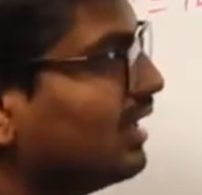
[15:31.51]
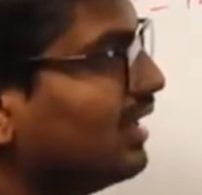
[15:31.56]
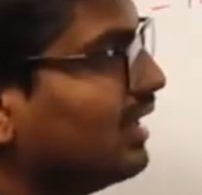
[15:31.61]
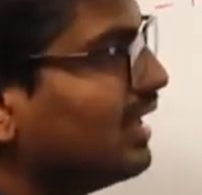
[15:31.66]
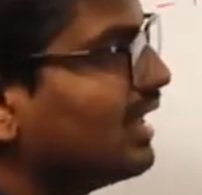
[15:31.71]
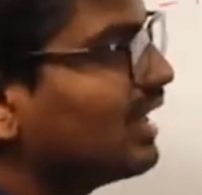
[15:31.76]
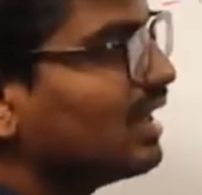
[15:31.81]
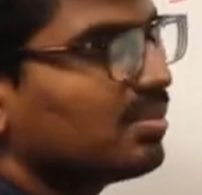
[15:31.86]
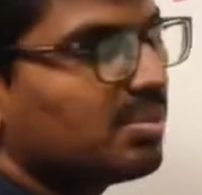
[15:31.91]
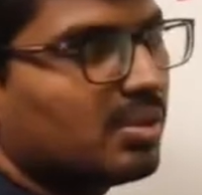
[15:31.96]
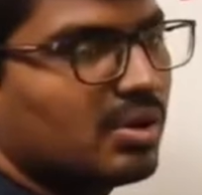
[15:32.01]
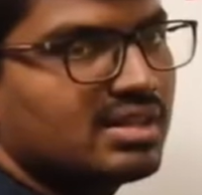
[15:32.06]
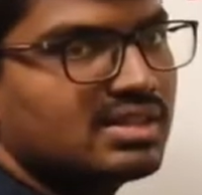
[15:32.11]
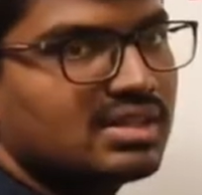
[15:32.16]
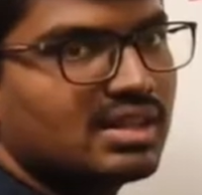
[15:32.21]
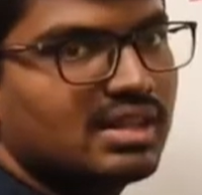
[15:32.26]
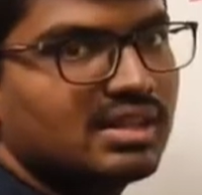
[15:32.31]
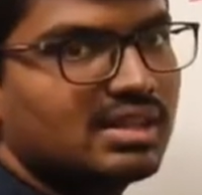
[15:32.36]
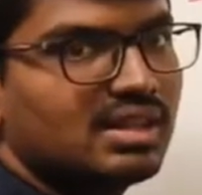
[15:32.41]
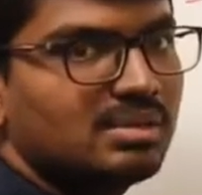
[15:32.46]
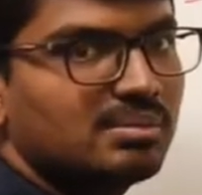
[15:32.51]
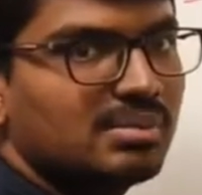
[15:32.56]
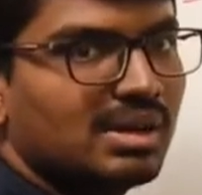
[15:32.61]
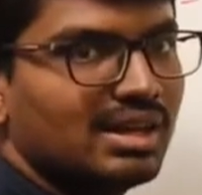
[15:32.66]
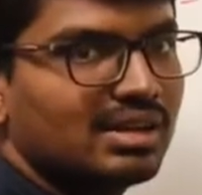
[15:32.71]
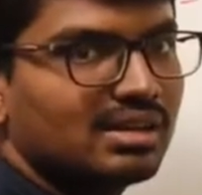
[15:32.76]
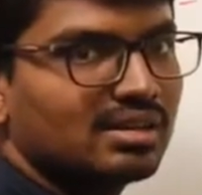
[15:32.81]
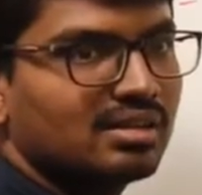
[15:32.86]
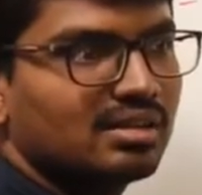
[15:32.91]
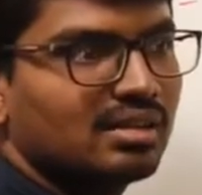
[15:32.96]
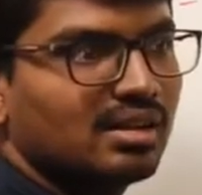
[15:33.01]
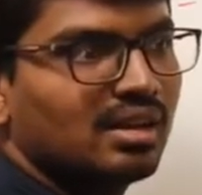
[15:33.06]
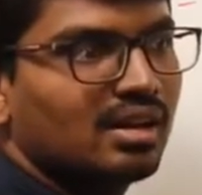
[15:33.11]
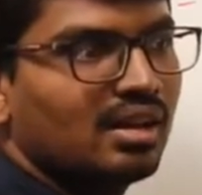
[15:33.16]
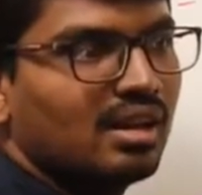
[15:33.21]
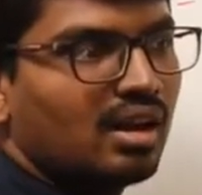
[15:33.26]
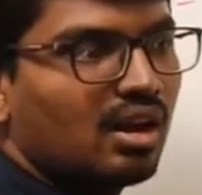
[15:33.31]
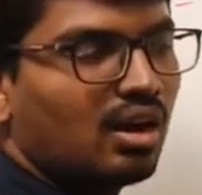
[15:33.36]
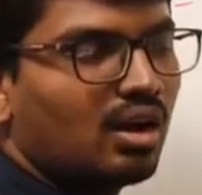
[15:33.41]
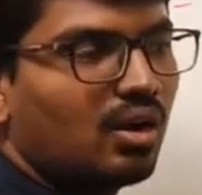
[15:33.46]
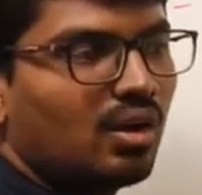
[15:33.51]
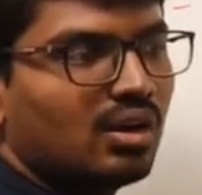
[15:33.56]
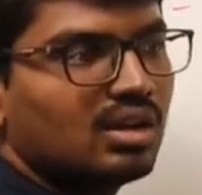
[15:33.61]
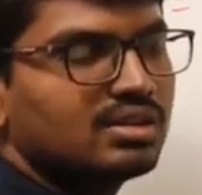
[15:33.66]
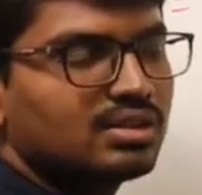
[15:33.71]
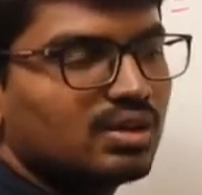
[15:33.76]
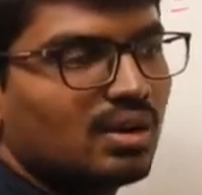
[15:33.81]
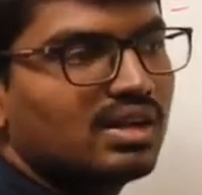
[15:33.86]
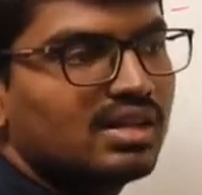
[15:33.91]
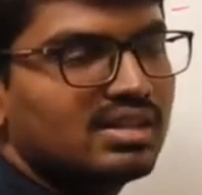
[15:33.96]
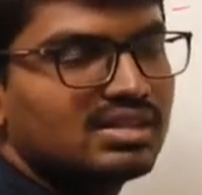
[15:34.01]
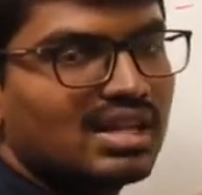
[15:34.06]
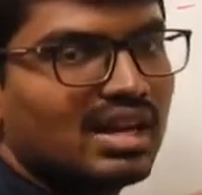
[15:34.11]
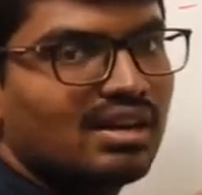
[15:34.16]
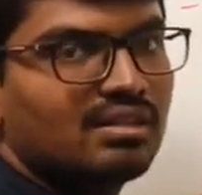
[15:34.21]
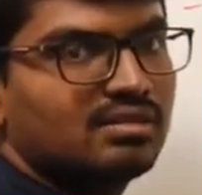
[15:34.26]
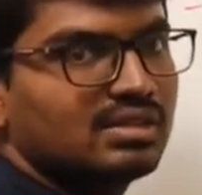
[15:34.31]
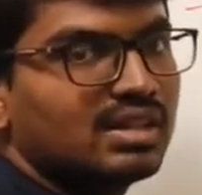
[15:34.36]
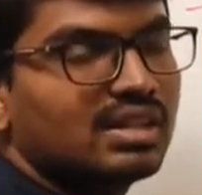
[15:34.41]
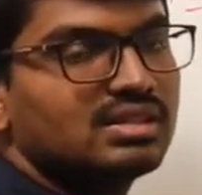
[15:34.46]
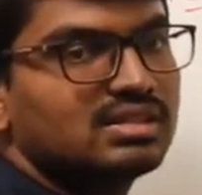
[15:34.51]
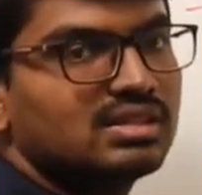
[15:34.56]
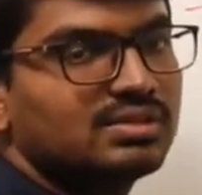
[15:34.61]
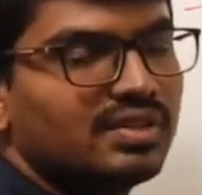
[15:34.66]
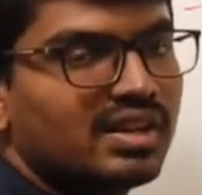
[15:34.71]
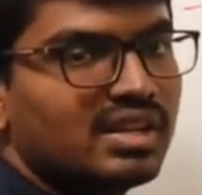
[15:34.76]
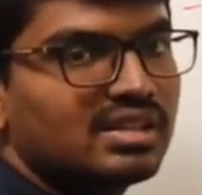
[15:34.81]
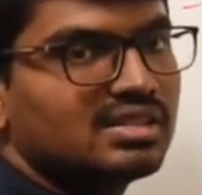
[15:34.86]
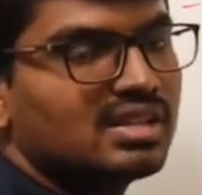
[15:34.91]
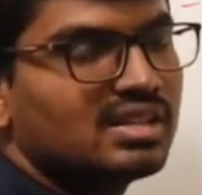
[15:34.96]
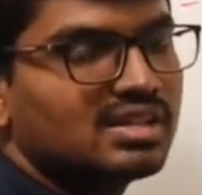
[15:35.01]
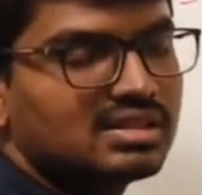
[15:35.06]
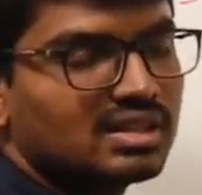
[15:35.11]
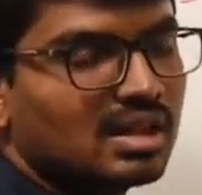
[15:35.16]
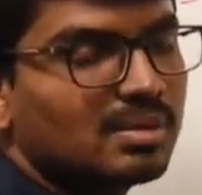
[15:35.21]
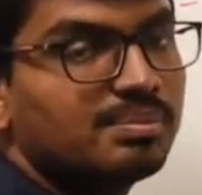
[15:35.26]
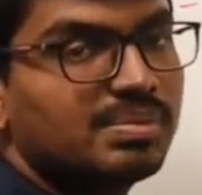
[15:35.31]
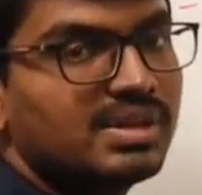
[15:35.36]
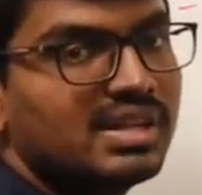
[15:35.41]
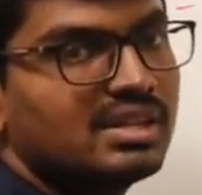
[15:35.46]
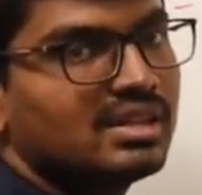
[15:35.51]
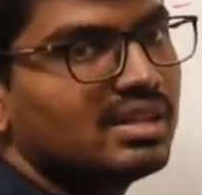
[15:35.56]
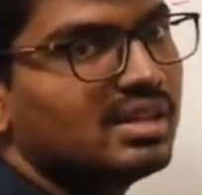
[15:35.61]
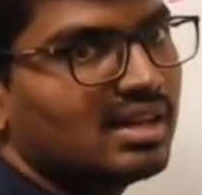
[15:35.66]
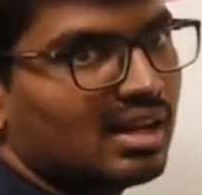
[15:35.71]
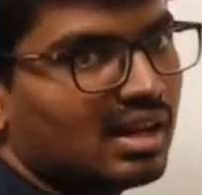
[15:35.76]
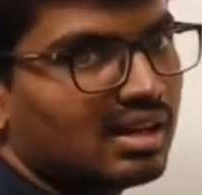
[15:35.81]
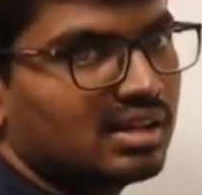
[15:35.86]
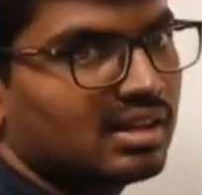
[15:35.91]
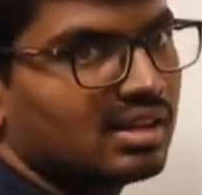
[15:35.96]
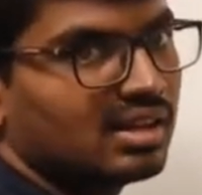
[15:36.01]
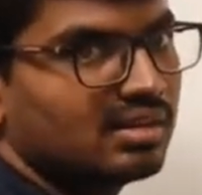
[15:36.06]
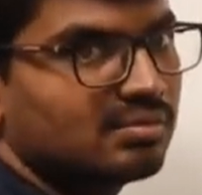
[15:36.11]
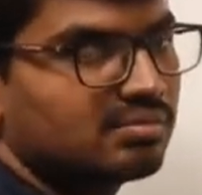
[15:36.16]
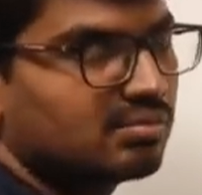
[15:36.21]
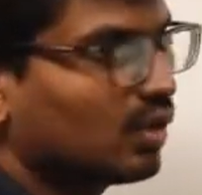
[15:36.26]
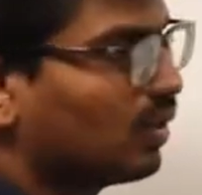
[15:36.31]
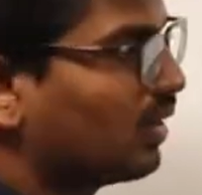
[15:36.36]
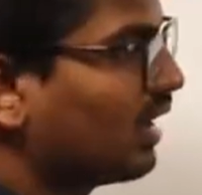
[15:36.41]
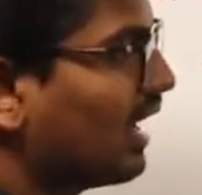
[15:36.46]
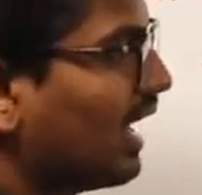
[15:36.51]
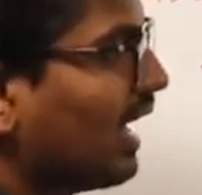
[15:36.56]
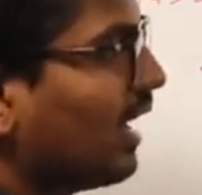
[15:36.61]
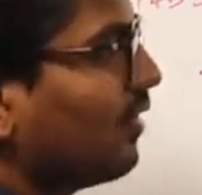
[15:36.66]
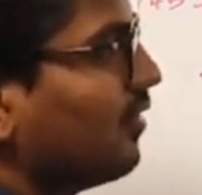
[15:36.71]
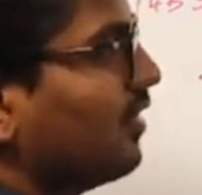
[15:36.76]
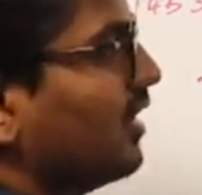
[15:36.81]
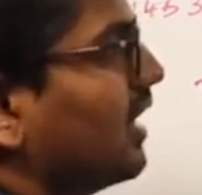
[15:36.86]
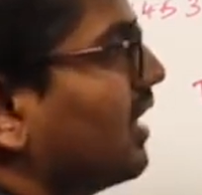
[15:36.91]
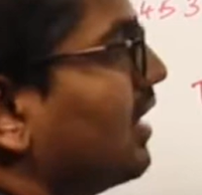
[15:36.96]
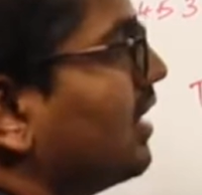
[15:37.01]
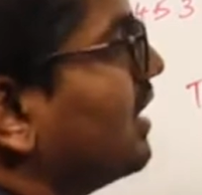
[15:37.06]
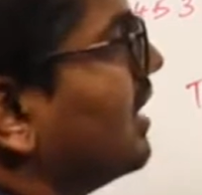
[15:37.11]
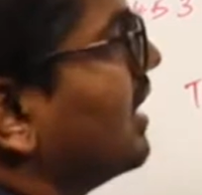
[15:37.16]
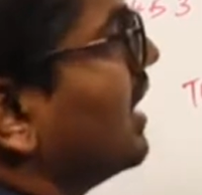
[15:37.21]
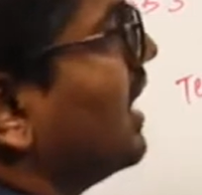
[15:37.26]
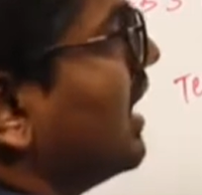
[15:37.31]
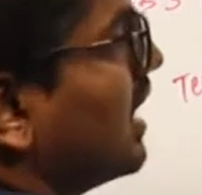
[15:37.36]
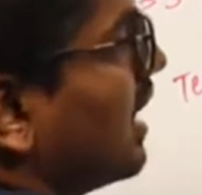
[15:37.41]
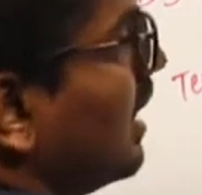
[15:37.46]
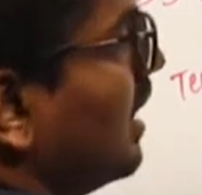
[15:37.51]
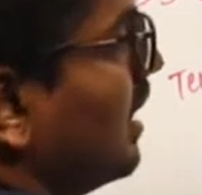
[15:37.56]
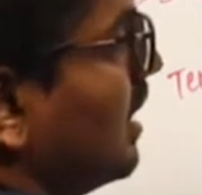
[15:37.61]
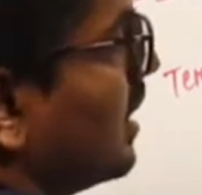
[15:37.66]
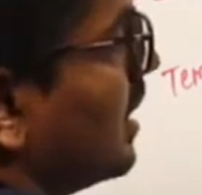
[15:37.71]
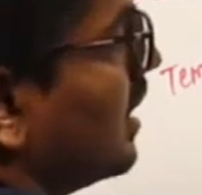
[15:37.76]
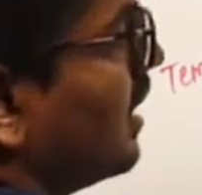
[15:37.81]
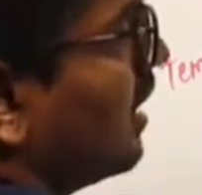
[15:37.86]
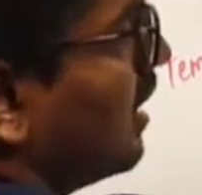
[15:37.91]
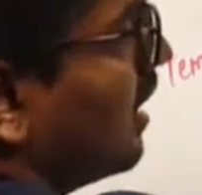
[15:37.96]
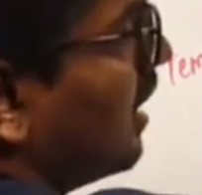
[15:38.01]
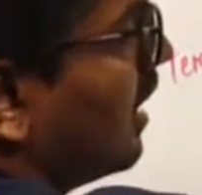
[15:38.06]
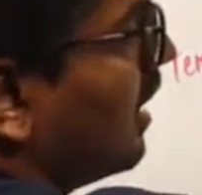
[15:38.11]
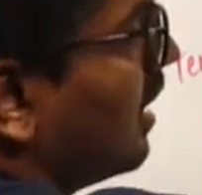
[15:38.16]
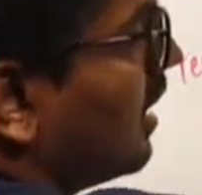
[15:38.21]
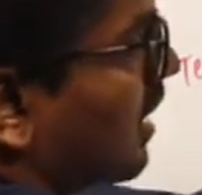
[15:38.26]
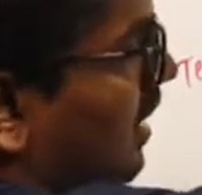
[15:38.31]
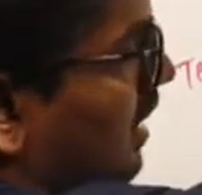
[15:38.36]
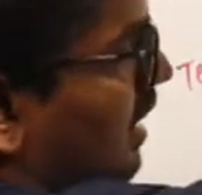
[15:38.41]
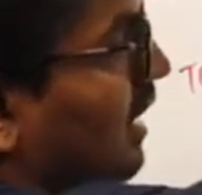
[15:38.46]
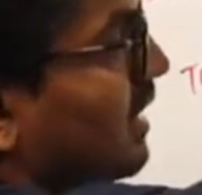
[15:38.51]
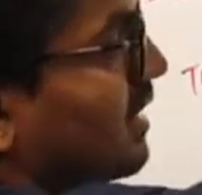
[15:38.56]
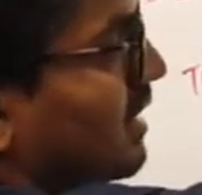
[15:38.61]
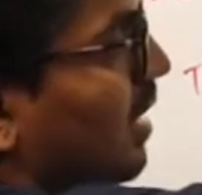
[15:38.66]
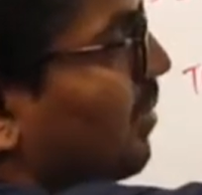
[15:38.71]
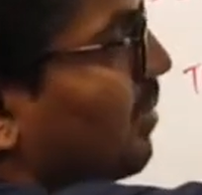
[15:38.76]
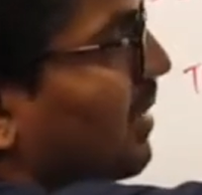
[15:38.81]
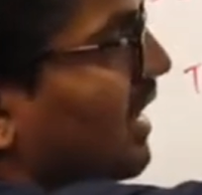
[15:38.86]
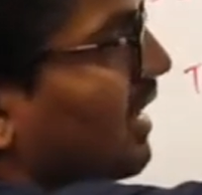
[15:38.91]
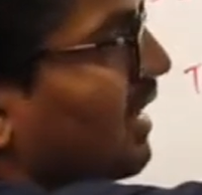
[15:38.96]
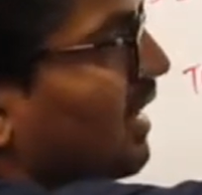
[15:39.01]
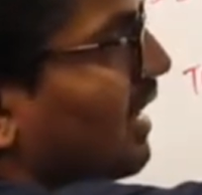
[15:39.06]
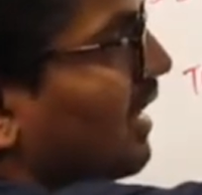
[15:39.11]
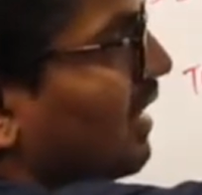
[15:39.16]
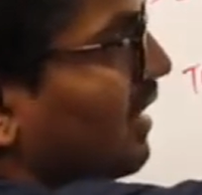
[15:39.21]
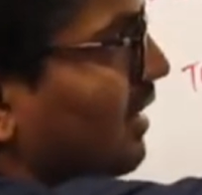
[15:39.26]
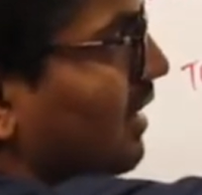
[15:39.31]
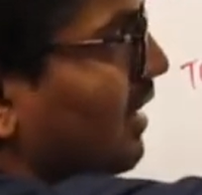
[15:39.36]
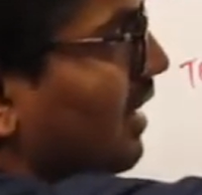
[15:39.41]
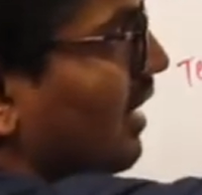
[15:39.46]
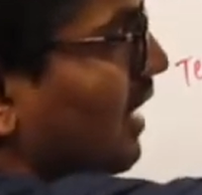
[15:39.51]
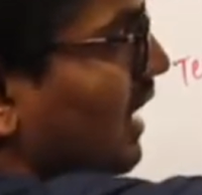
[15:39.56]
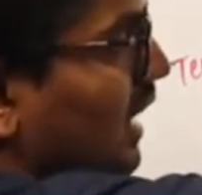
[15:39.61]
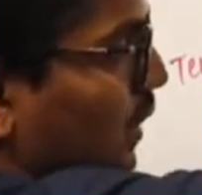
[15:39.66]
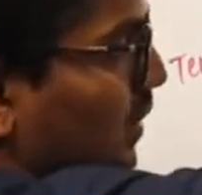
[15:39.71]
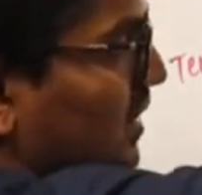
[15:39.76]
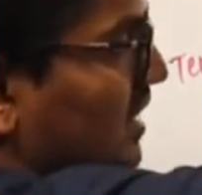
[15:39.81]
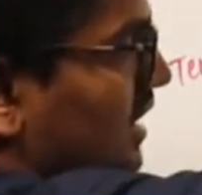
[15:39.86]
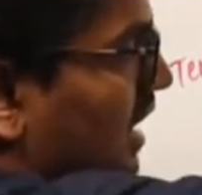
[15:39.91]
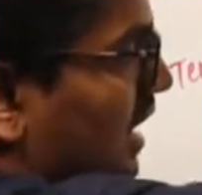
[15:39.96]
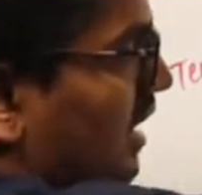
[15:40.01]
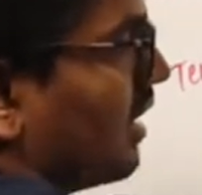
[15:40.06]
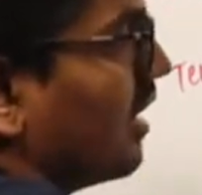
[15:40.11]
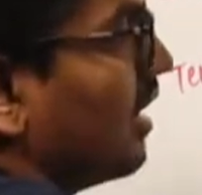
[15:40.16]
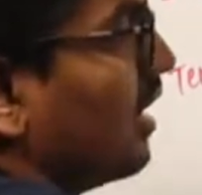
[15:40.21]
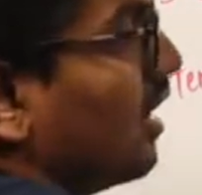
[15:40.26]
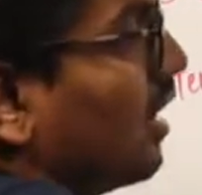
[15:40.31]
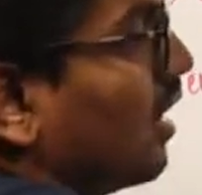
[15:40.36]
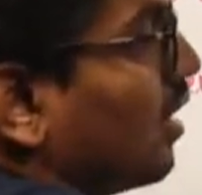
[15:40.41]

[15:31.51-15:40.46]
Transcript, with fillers: TL points are nothing but all solids have, that is, the phase change completely occurred. Okay, after TL, it's completely in liquid state.